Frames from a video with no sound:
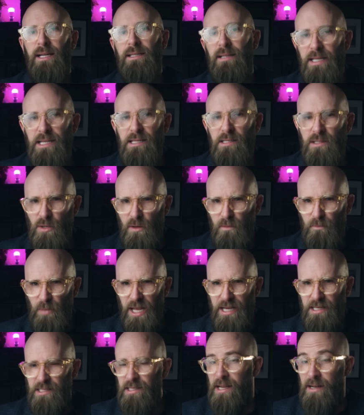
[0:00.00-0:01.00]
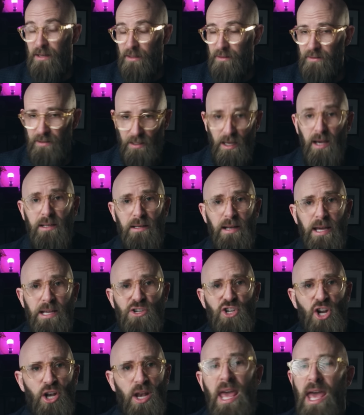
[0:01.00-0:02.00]
at least took place in a third
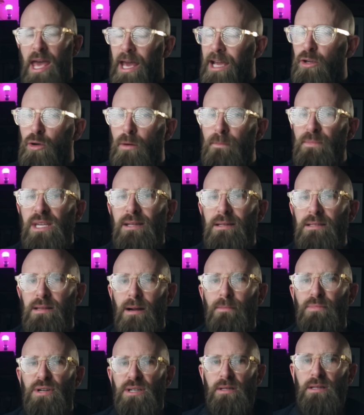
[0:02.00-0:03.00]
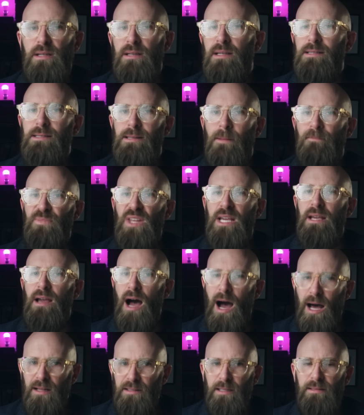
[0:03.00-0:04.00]
nation and could be interpreted as something
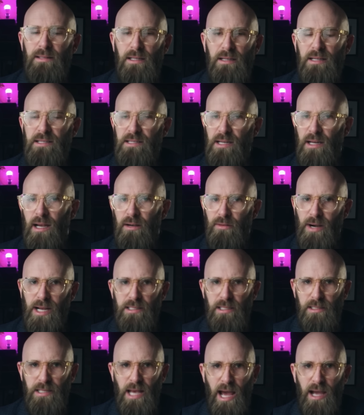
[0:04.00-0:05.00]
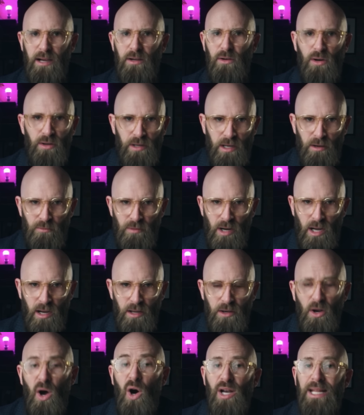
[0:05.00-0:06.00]
other than a direct attack on
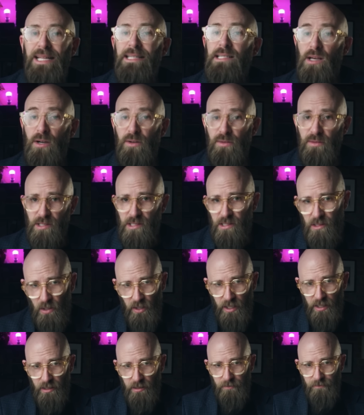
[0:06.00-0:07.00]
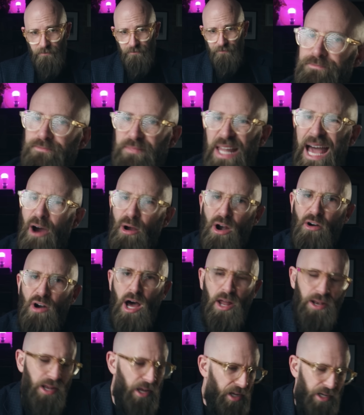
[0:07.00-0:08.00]
Iran on its own soil. Now
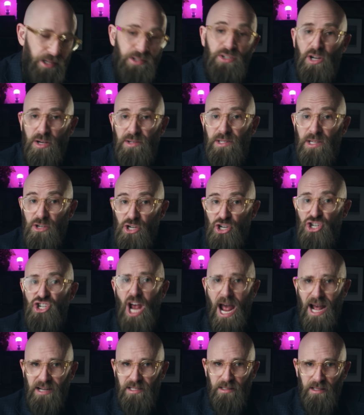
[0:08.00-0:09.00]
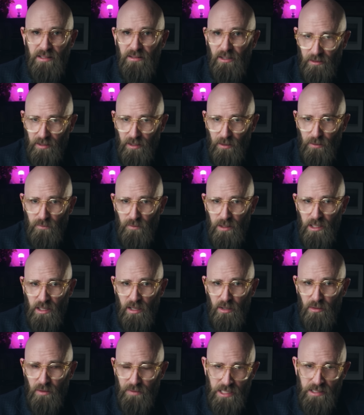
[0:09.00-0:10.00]
Iran has chosen to shatter the thin
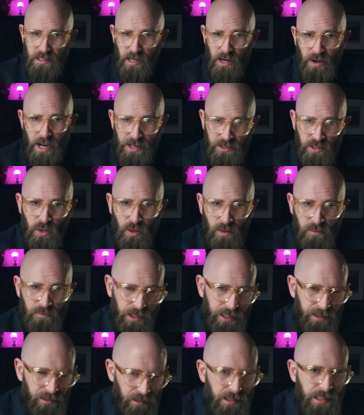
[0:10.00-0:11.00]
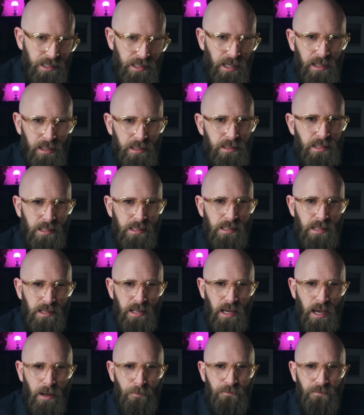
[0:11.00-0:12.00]
veneer of indirect conflict that still
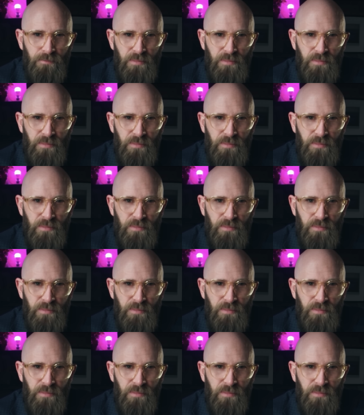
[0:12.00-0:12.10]
existed here.